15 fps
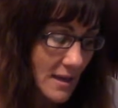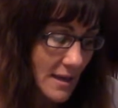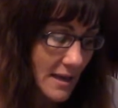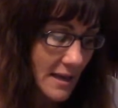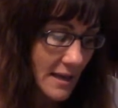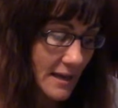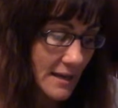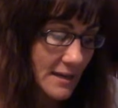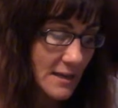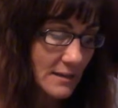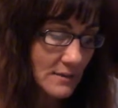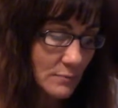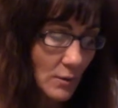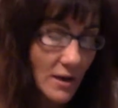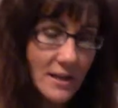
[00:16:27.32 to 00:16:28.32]
And
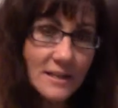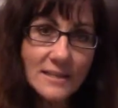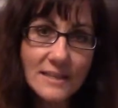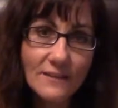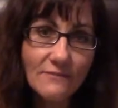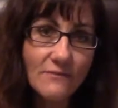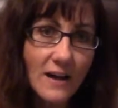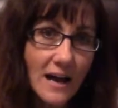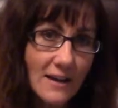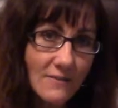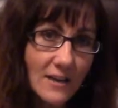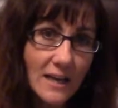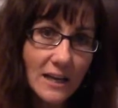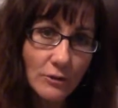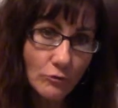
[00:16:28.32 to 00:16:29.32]
he wanted to send
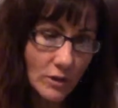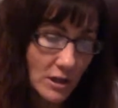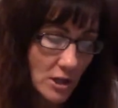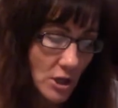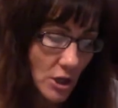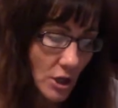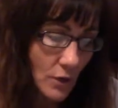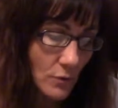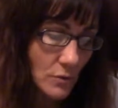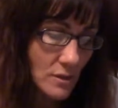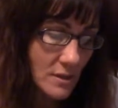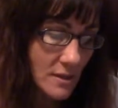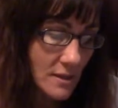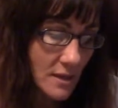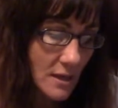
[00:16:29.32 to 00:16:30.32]
5 handwritten
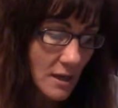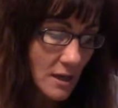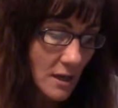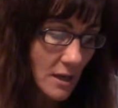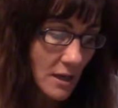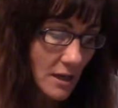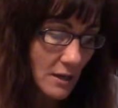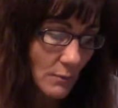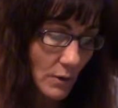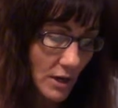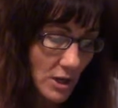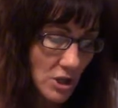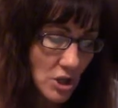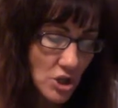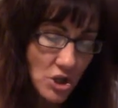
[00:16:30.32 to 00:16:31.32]
notes. He
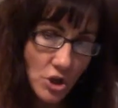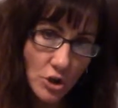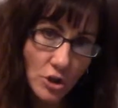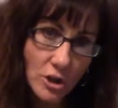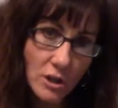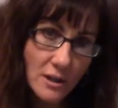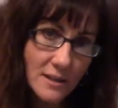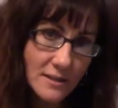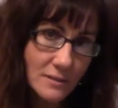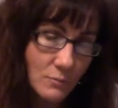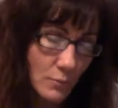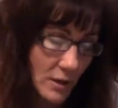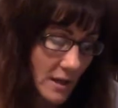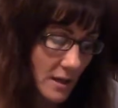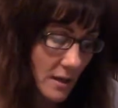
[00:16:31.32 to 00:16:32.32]
wanted to journal his
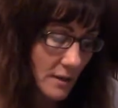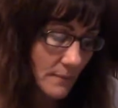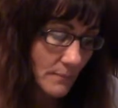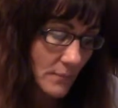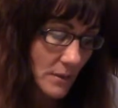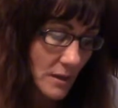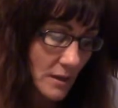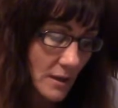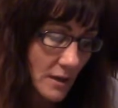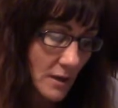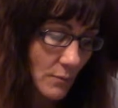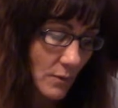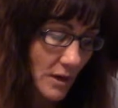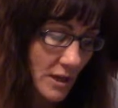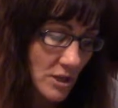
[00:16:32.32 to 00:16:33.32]
week. He
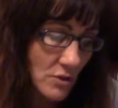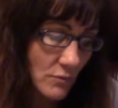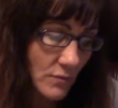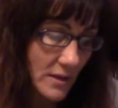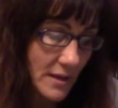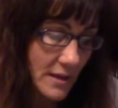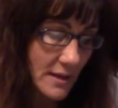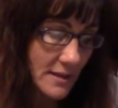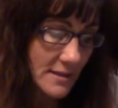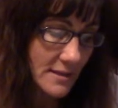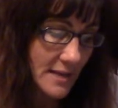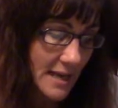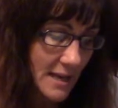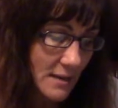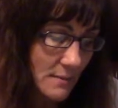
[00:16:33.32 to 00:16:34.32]
wanted to read
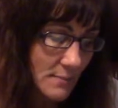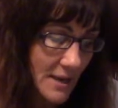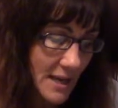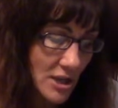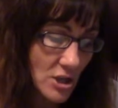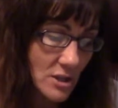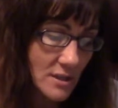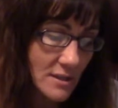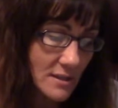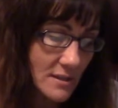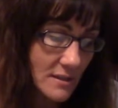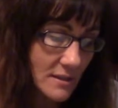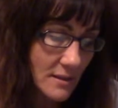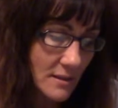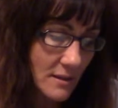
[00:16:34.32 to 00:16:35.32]
10
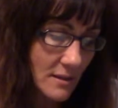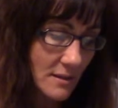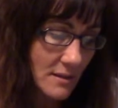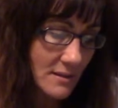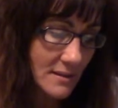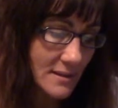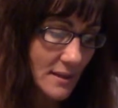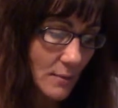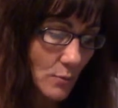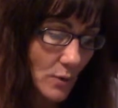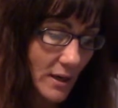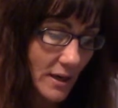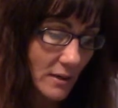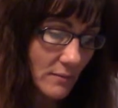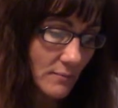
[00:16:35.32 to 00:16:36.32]
pages
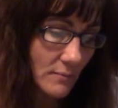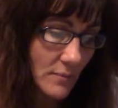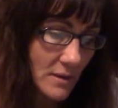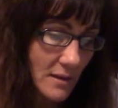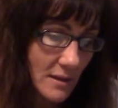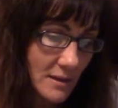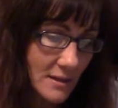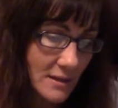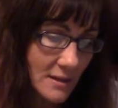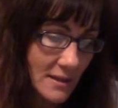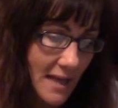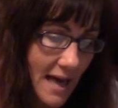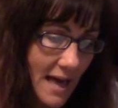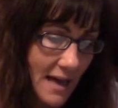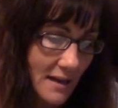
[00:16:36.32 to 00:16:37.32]
somewhere, and he did
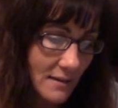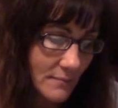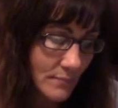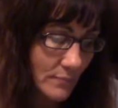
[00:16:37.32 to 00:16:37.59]
that.